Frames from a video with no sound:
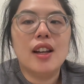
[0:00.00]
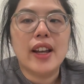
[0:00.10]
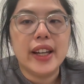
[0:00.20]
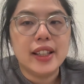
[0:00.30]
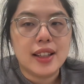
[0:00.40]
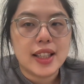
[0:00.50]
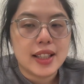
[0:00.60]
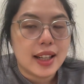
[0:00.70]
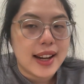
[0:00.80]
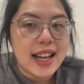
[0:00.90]
and in
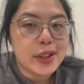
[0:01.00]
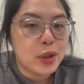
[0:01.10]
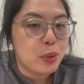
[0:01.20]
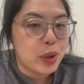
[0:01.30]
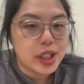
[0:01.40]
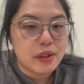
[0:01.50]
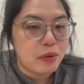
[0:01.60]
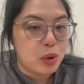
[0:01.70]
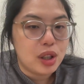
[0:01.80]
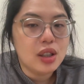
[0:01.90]
the last 2 weeks of
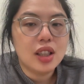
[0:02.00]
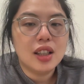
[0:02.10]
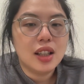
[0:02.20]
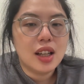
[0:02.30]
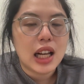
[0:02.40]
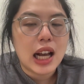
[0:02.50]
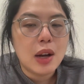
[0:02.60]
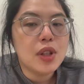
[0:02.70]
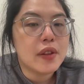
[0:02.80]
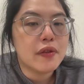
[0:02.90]
work, I
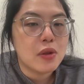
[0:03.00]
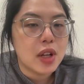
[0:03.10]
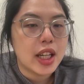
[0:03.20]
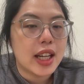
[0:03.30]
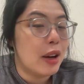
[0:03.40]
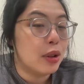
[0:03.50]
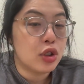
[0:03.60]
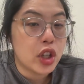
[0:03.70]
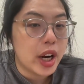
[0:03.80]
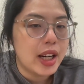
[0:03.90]
was feeling, and I was
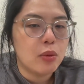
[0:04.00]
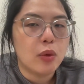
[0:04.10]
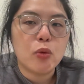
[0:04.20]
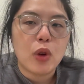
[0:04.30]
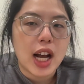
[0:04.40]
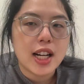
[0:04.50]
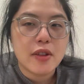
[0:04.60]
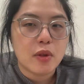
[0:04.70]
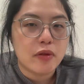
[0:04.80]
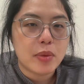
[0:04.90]
sharing widely
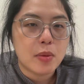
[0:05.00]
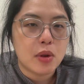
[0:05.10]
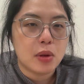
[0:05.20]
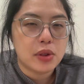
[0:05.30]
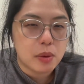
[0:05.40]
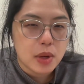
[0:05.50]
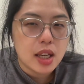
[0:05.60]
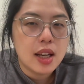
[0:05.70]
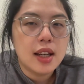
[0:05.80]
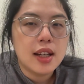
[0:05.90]
with people close to
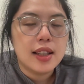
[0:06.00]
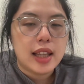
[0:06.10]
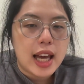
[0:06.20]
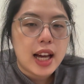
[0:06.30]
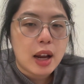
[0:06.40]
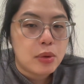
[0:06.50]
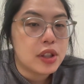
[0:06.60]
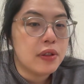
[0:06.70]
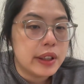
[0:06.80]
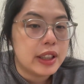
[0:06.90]
me, that I was
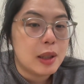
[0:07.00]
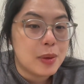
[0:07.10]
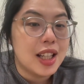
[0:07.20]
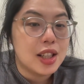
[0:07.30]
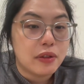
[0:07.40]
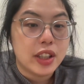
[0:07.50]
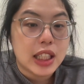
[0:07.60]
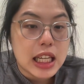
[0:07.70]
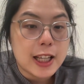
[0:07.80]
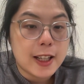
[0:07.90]
feeling a deep sense of
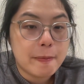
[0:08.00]
fatigue.